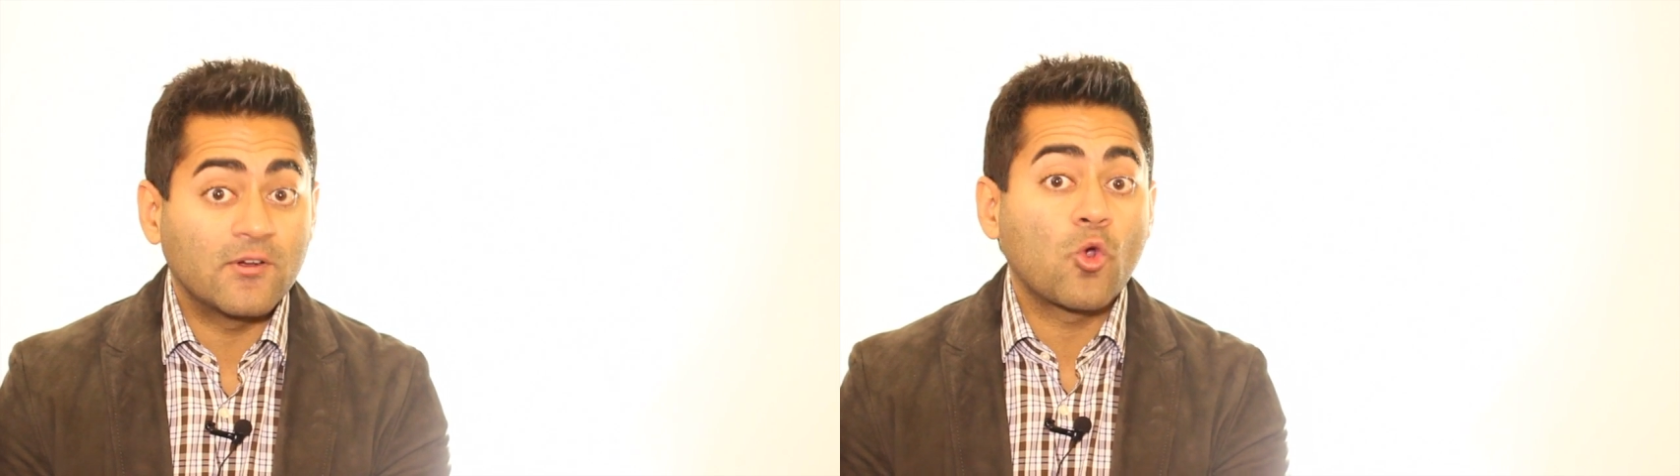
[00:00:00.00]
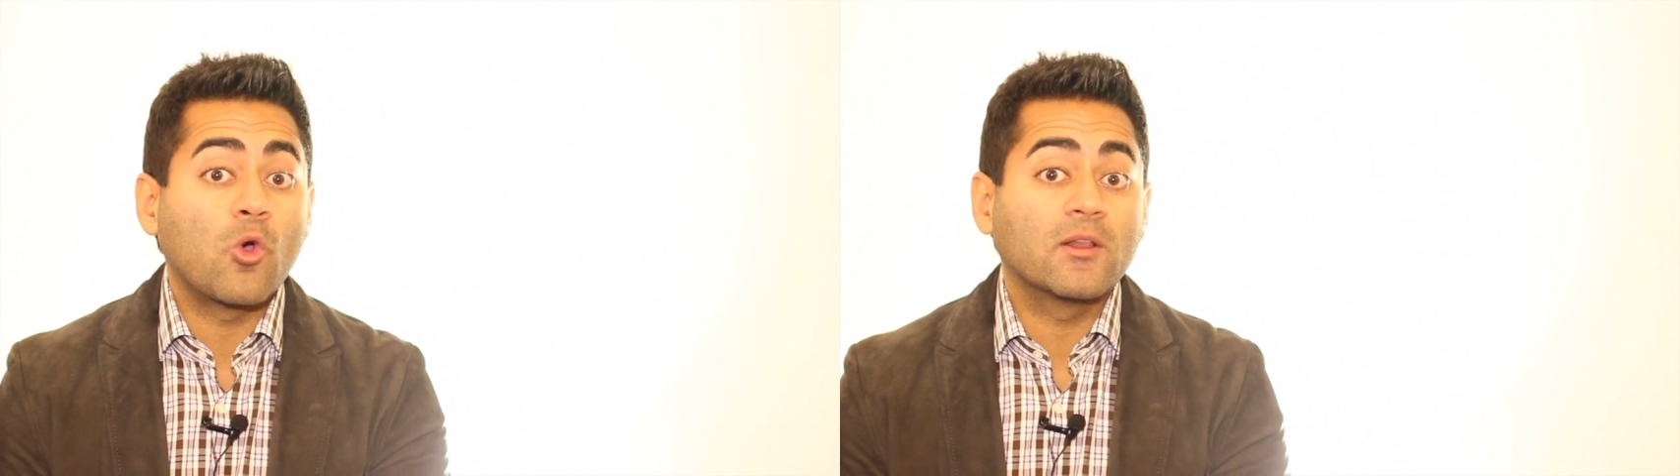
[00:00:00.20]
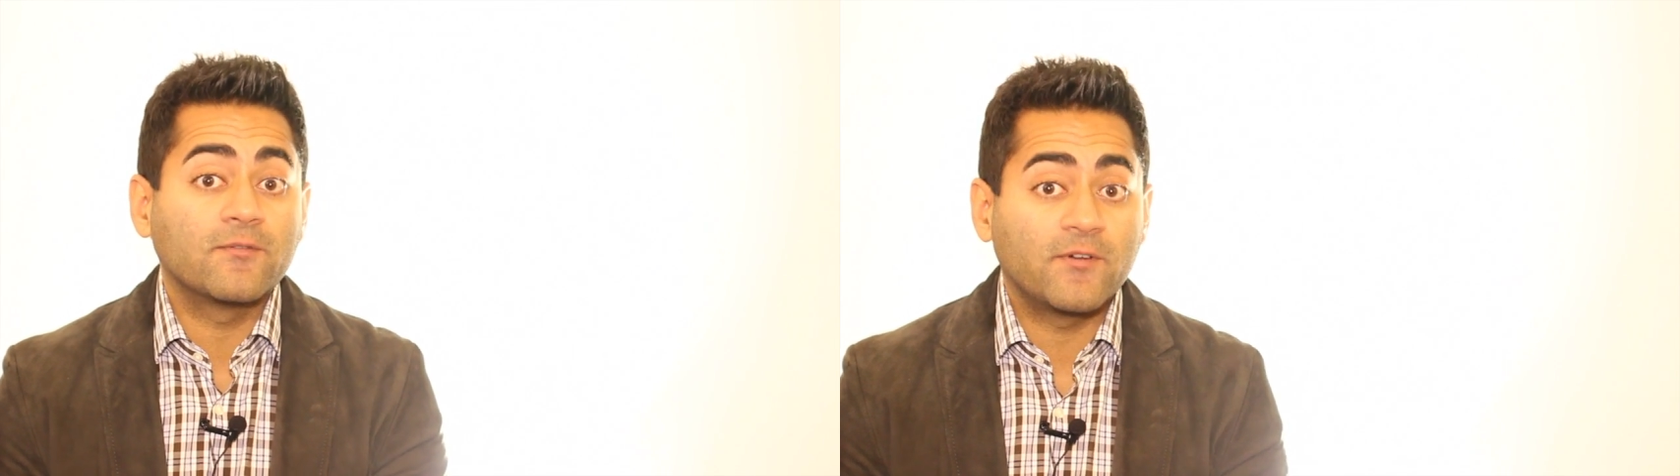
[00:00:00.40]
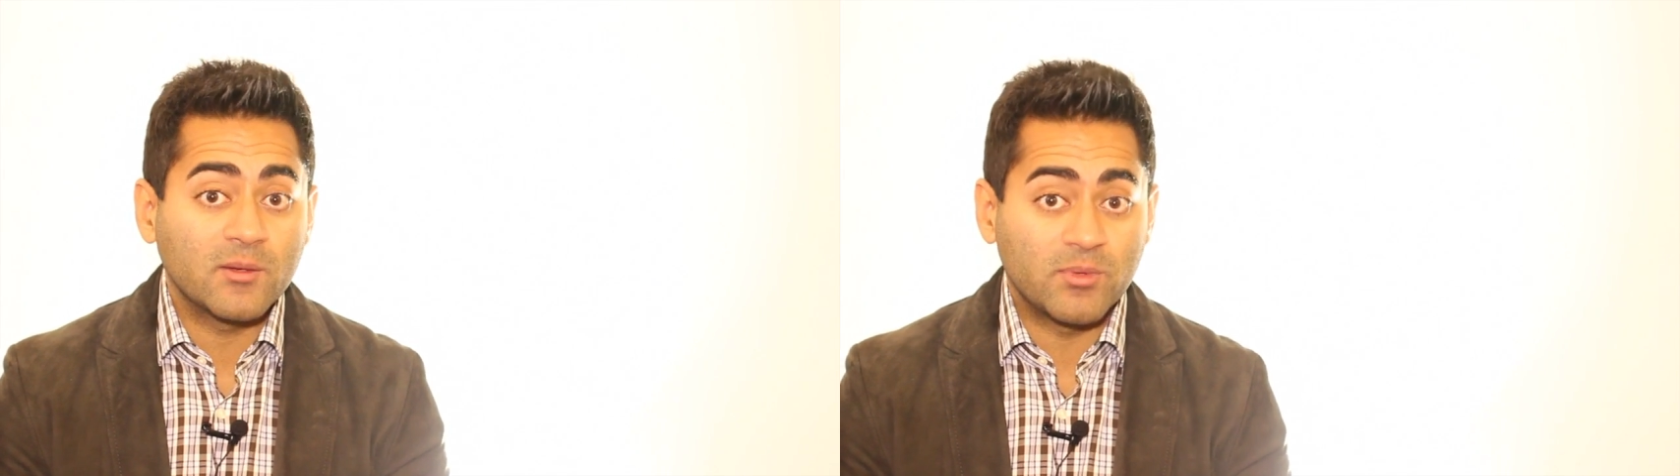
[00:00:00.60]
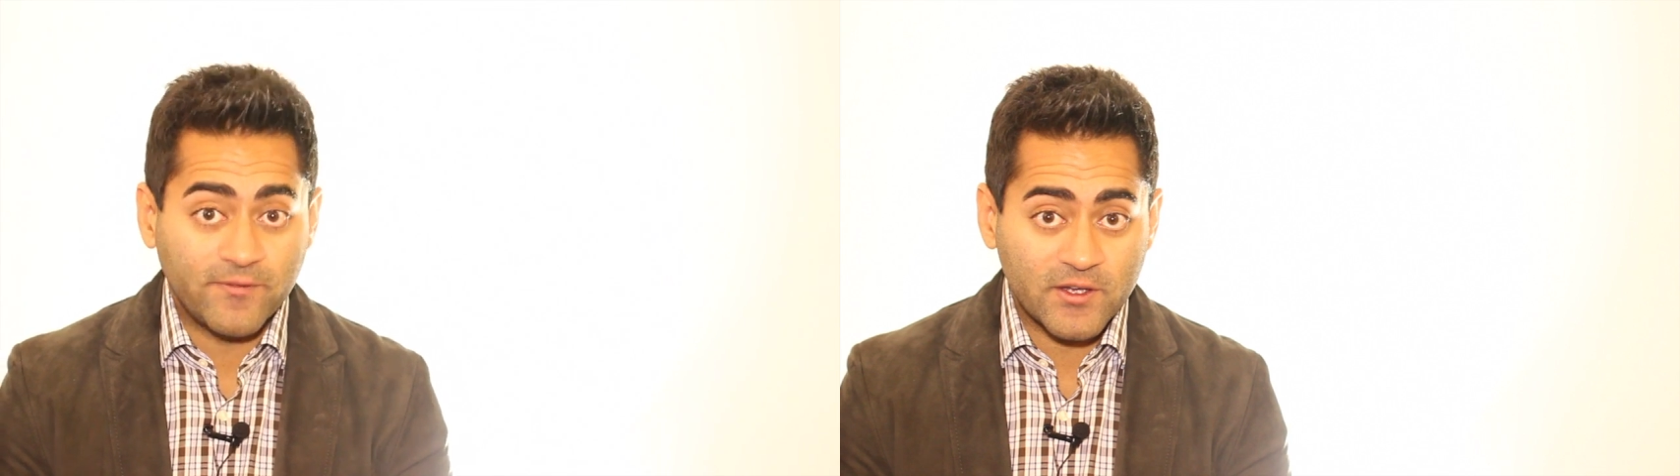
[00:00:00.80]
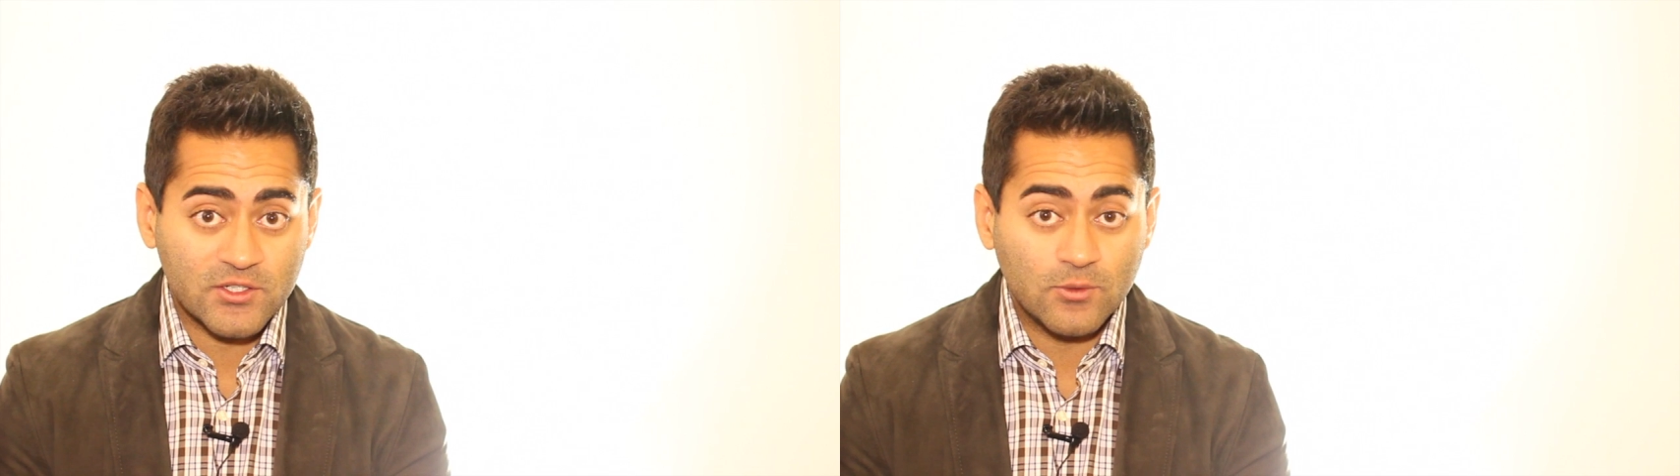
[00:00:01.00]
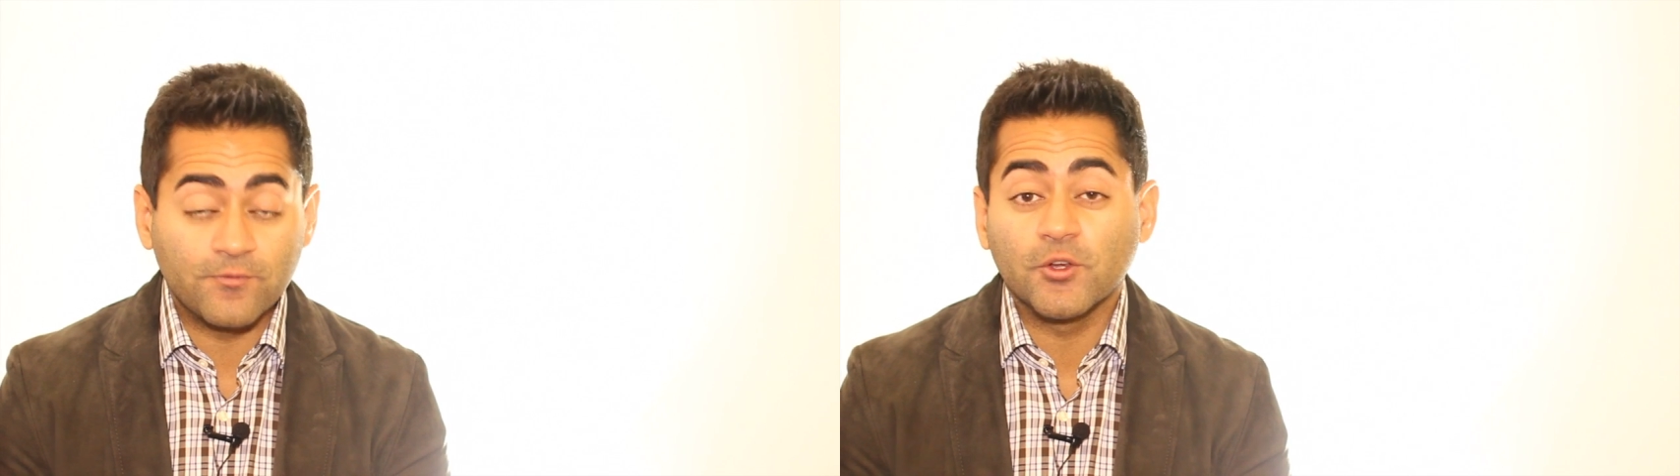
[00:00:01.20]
qualified professional for